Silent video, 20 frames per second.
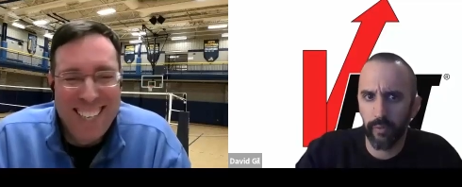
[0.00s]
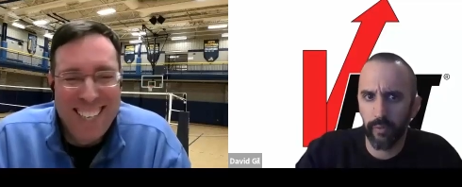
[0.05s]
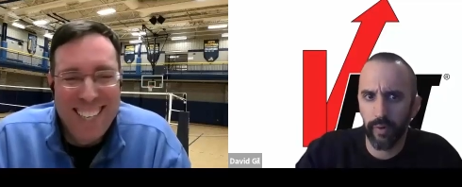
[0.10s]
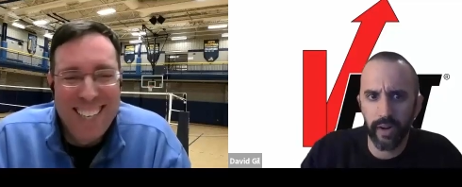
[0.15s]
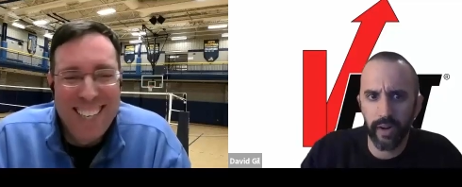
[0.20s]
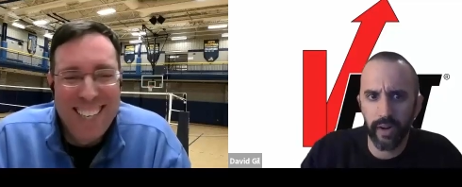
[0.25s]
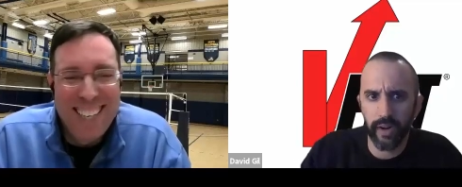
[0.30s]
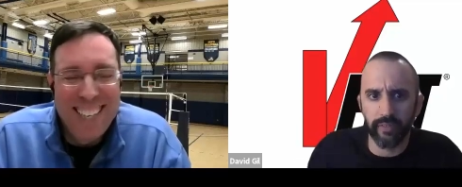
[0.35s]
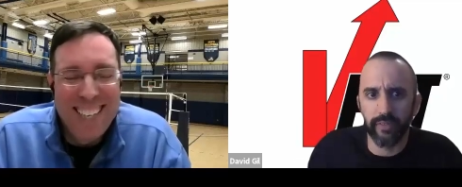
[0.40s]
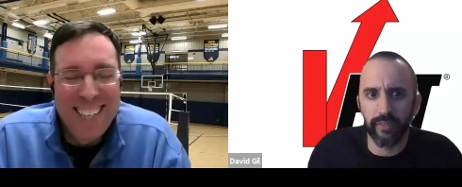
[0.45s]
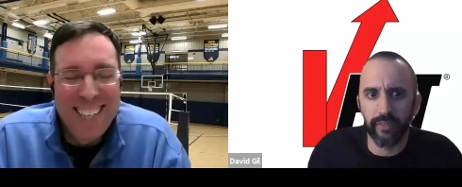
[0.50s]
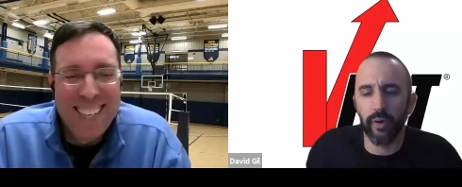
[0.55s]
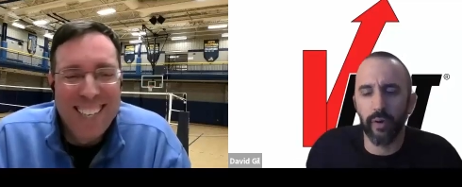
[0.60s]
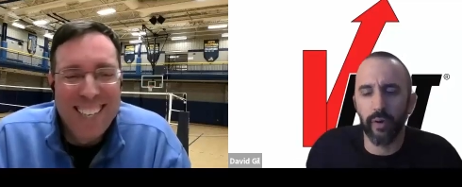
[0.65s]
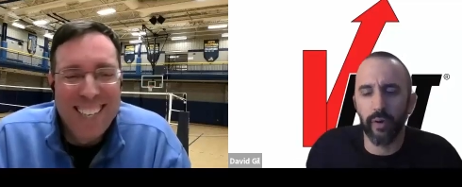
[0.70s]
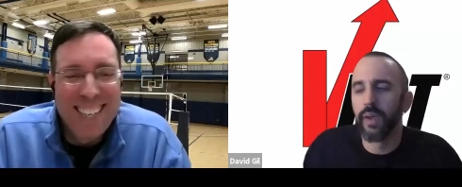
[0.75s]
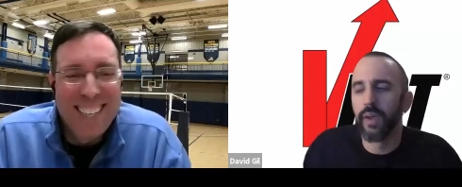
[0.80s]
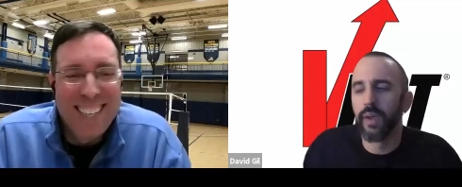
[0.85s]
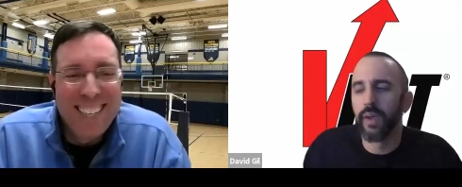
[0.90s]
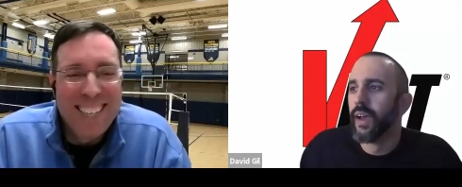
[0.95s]
Speaker 1: connection.
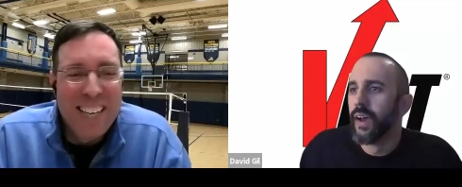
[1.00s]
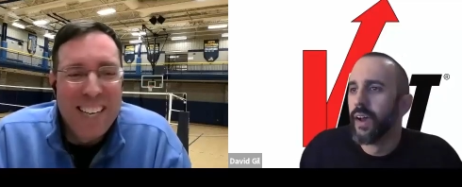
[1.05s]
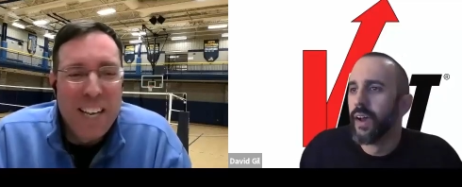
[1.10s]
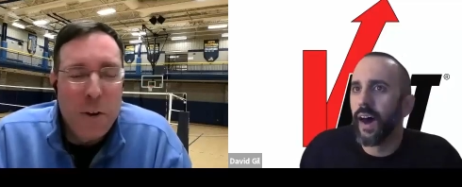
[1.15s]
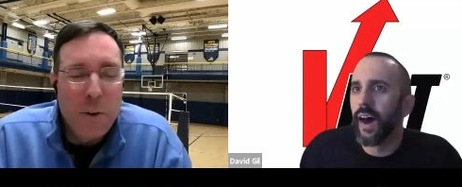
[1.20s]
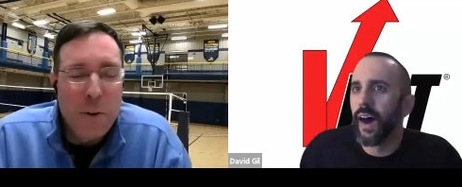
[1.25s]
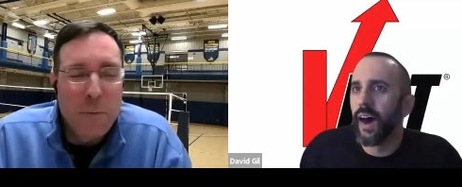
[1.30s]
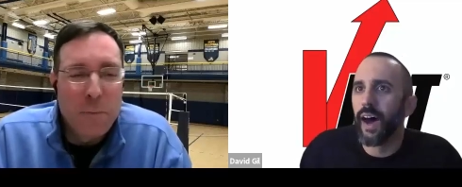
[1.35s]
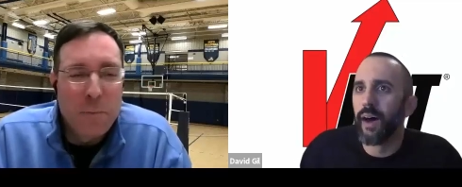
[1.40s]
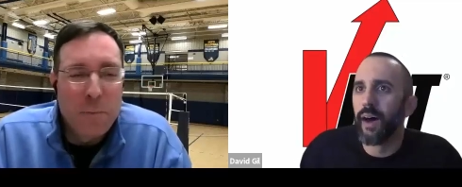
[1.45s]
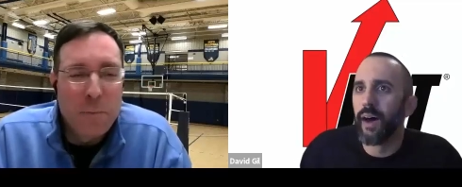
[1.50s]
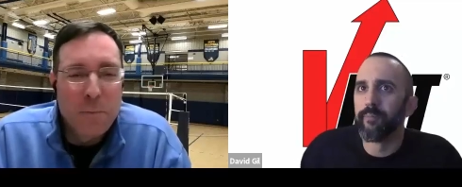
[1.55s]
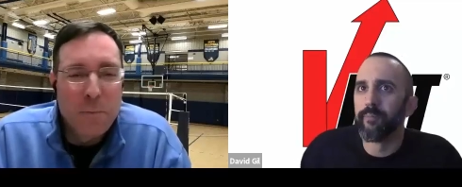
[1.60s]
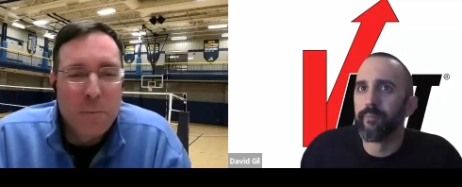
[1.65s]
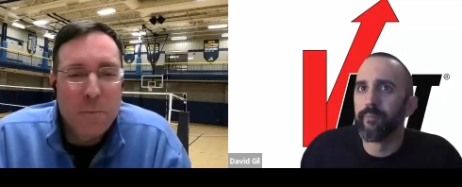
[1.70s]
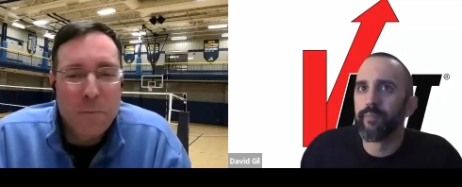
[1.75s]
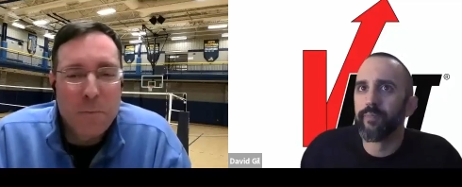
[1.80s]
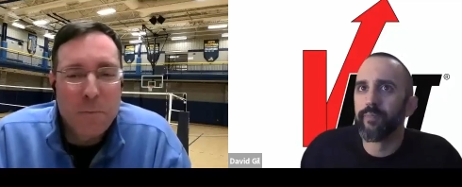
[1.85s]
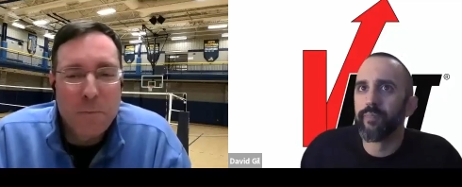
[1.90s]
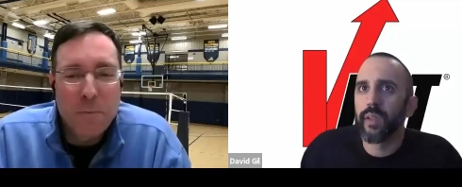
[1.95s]
So,
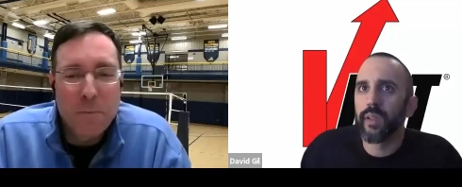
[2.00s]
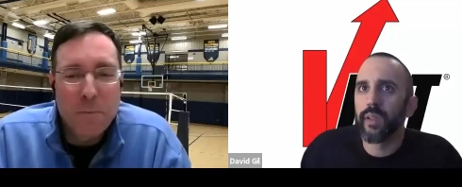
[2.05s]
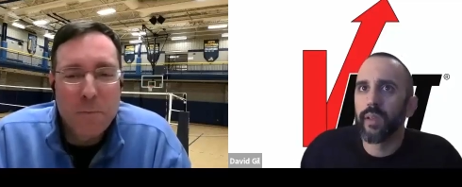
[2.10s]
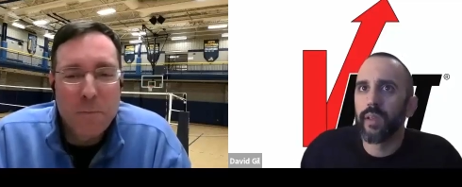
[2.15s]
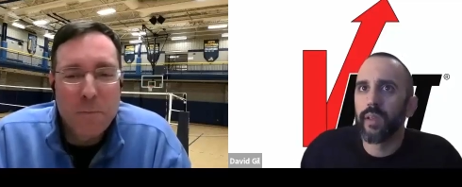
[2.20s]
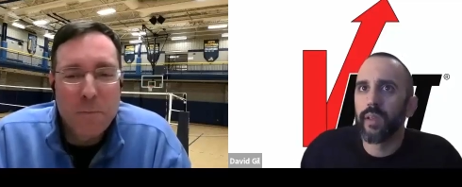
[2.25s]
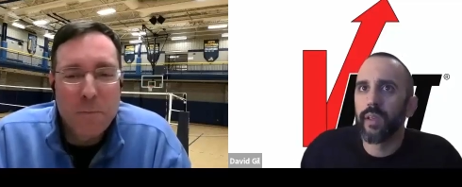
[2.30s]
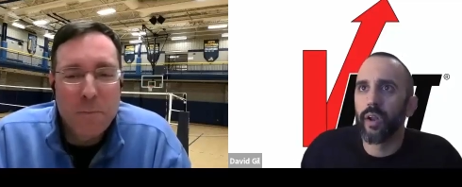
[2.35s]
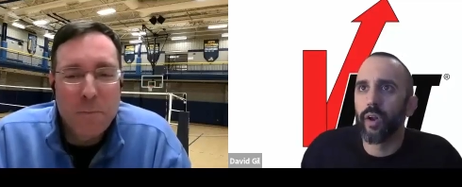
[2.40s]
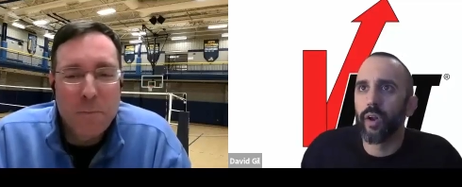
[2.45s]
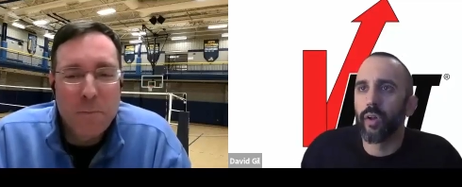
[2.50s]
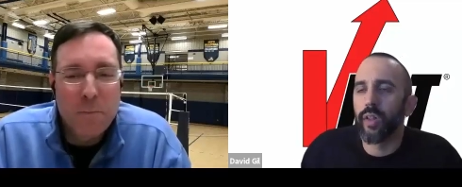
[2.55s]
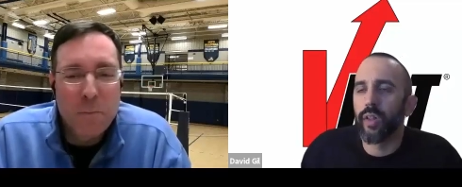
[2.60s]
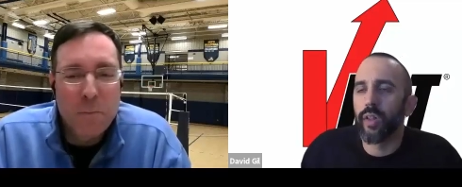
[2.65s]
um, you know,